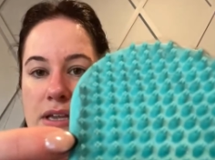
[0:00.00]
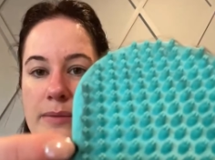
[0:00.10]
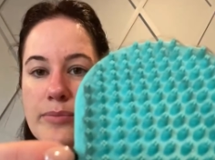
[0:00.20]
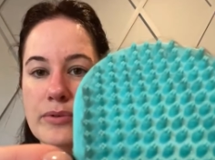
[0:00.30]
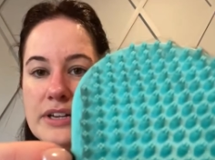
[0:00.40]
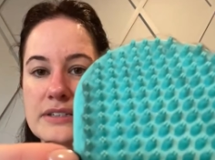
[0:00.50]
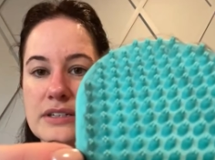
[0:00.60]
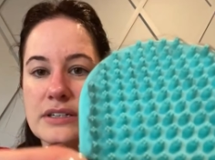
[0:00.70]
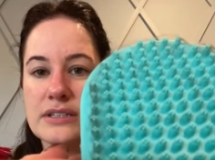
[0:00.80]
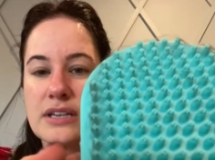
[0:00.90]
the
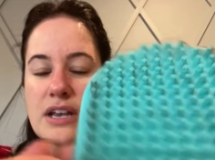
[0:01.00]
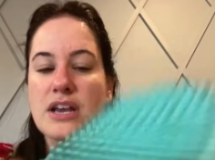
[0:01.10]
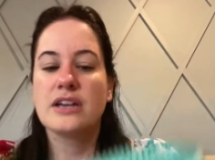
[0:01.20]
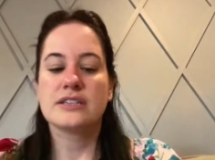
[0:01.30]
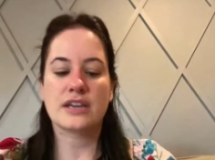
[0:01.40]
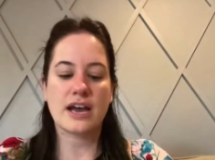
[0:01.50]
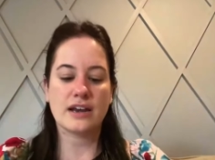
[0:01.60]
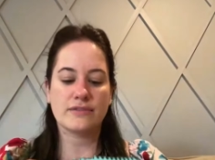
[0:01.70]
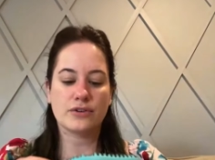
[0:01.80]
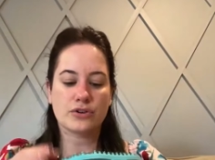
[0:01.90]
bristles to
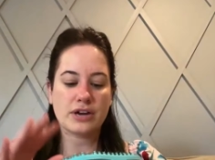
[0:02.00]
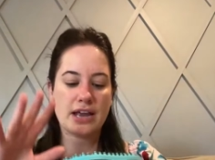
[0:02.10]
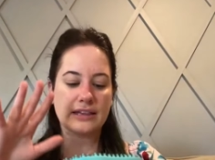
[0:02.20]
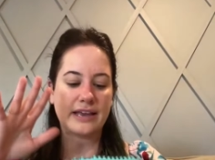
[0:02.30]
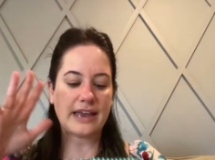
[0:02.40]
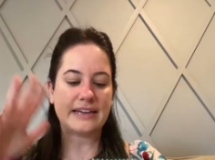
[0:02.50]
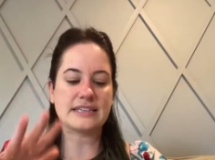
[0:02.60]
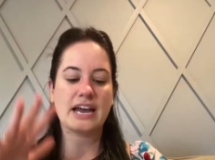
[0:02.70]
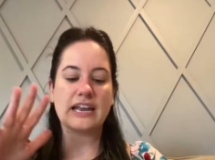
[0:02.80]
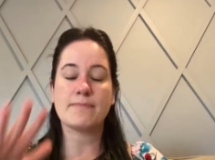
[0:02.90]
kind of create like a
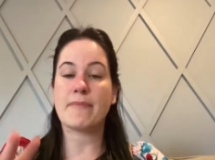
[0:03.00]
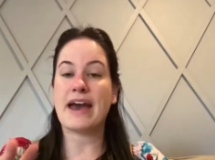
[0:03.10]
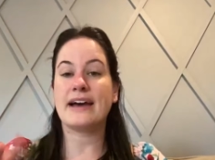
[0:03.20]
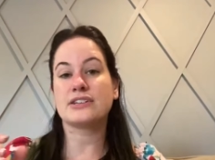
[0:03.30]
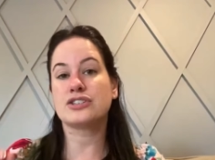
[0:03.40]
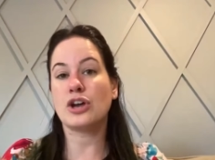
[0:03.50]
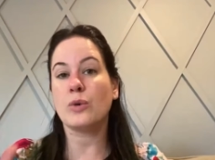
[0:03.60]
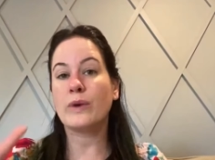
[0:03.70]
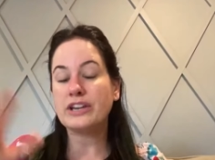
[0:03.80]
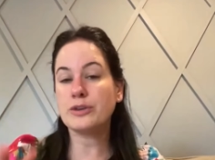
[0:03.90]
tight mat. So
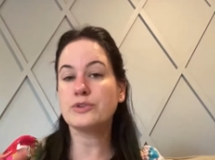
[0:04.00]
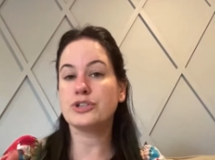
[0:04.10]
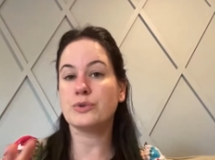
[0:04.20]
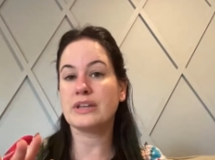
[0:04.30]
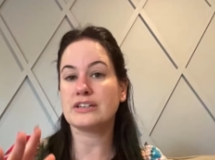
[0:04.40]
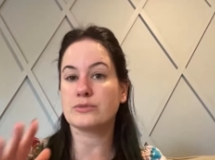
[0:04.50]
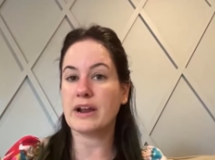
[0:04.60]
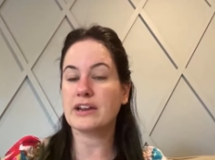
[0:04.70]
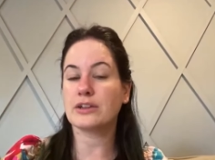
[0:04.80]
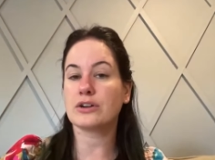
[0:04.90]
when you do this
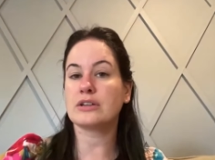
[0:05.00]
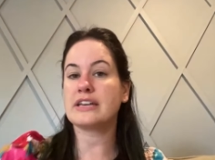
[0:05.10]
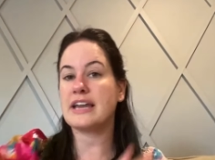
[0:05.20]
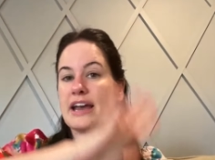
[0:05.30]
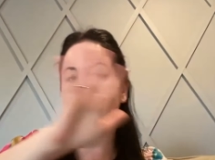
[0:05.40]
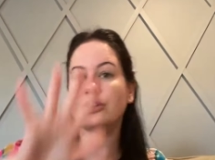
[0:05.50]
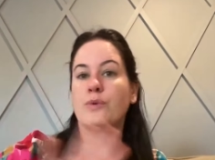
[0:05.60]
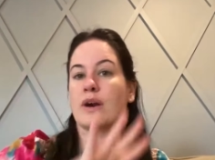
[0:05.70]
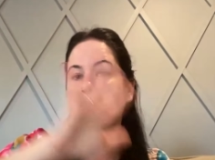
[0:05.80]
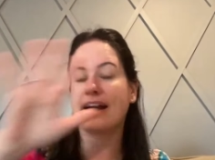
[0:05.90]
regularly and you
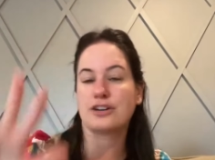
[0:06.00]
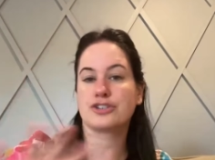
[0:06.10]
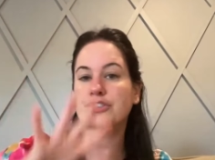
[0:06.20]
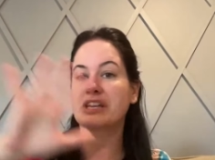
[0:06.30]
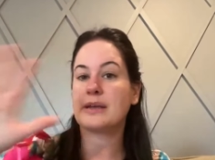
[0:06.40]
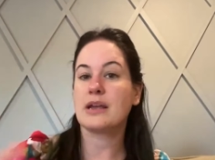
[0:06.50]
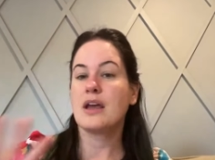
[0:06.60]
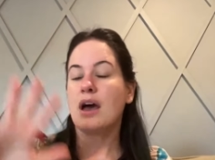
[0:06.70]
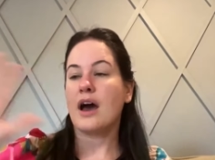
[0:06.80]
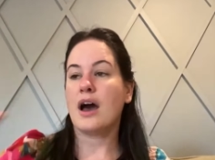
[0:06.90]
are actually
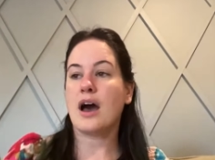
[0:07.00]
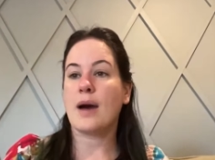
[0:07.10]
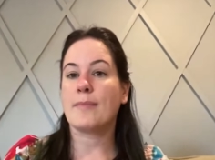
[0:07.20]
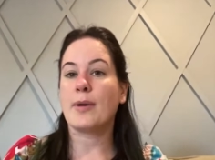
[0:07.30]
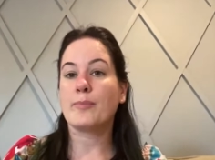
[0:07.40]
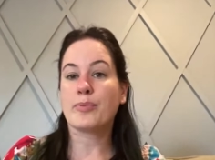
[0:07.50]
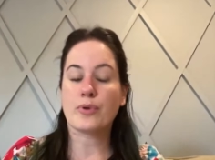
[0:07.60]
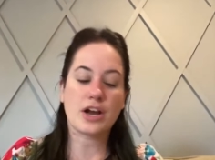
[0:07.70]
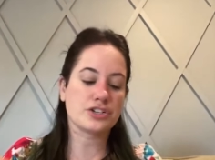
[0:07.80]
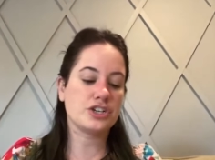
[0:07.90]
Um,
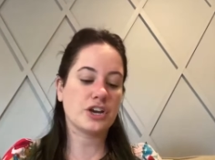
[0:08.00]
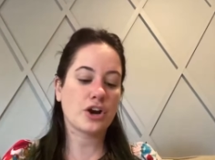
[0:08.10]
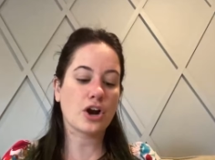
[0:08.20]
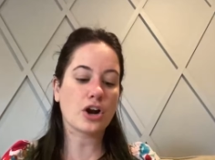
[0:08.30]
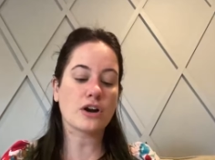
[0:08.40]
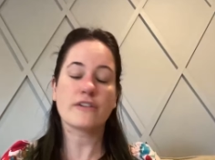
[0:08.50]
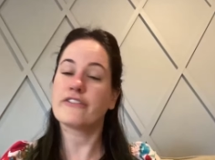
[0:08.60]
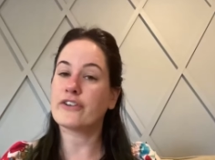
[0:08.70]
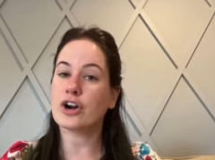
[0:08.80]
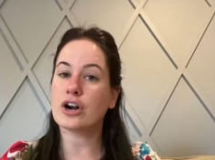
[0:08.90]
brushing her
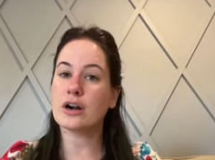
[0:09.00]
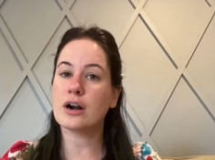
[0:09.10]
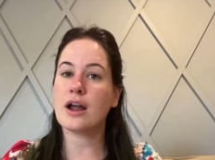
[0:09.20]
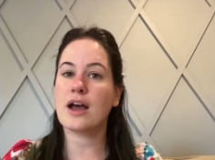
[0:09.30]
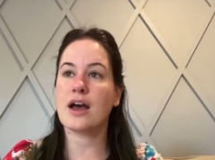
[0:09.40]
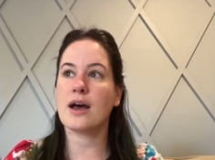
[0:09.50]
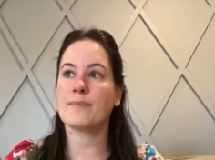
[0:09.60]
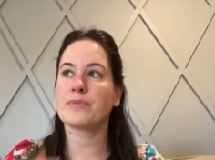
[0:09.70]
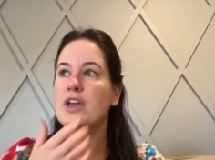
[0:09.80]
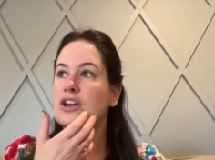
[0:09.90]
fur. Um,